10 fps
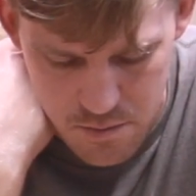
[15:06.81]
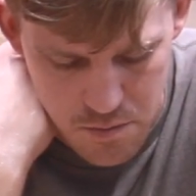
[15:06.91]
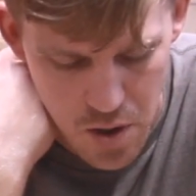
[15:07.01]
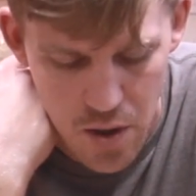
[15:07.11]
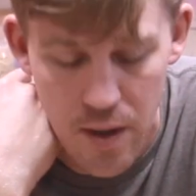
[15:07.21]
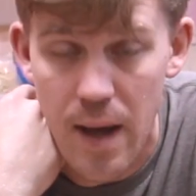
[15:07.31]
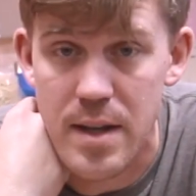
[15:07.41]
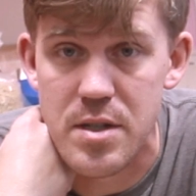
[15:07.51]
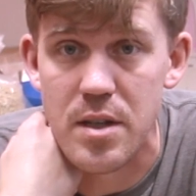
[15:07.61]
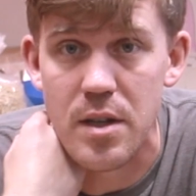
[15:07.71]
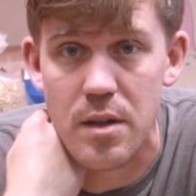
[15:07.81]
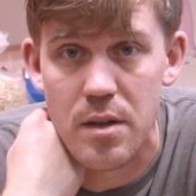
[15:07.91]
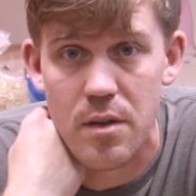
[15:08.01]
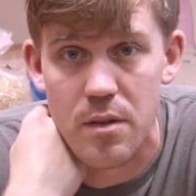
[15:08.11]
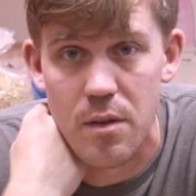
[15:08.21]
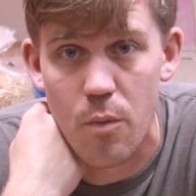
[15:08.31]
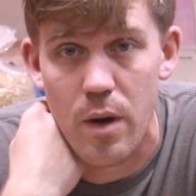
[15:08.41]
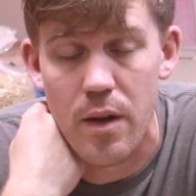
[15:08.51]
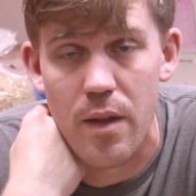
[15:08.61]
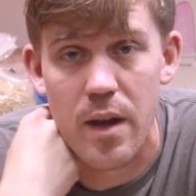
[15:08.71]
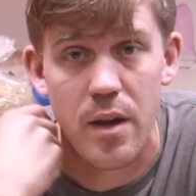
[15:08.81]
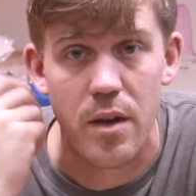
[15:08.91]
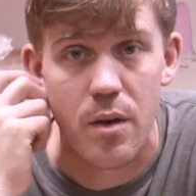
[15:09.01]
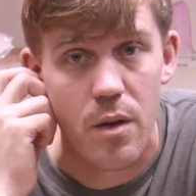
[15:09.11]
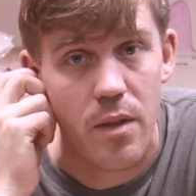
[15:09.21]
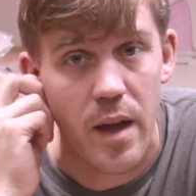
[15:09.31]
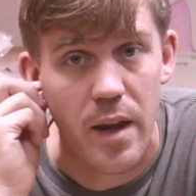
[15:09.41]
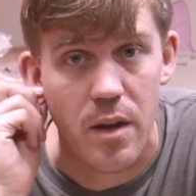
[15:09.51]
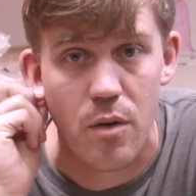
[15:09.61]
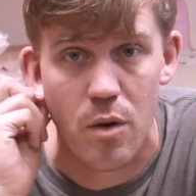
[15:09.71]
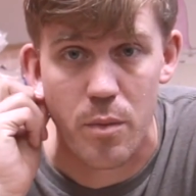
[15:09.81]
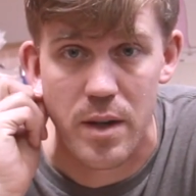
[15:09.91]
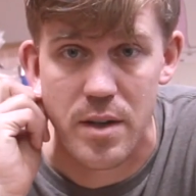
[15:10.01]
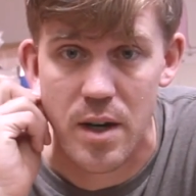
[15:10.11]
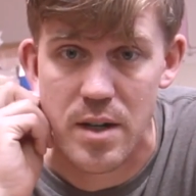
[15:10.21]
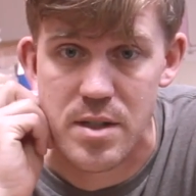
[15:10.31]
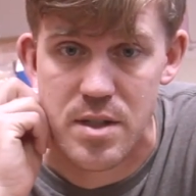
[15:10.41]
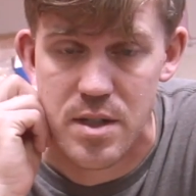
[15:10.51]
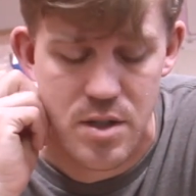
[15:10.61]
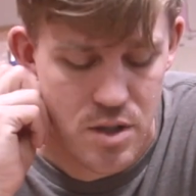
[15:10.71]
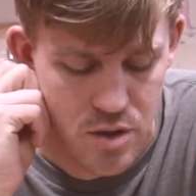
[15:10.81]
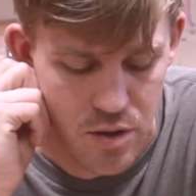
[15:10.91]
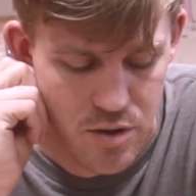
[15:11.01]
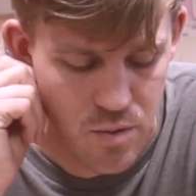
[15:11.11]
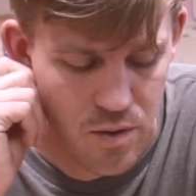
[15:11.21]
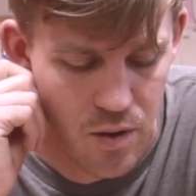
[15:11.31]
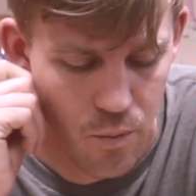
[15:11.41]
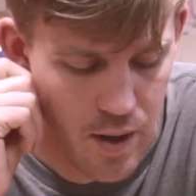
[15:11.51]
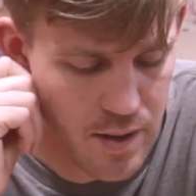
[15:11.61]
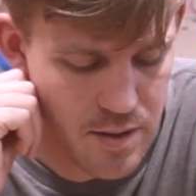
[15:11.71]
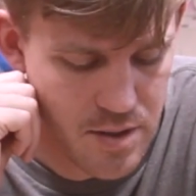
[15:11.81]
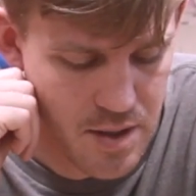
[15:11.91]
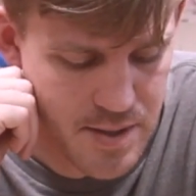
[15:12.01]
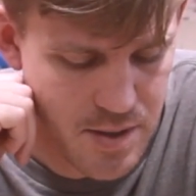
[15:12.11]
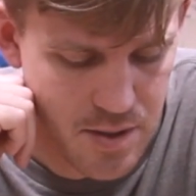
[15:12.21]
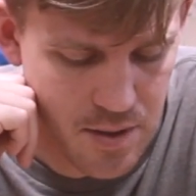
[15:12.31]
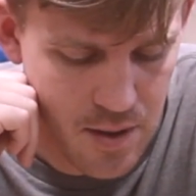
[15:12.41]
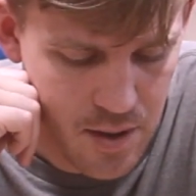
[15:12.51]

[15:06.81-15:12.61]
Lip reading: colonizing the way that it normally does. It just looks really wet and disgusting.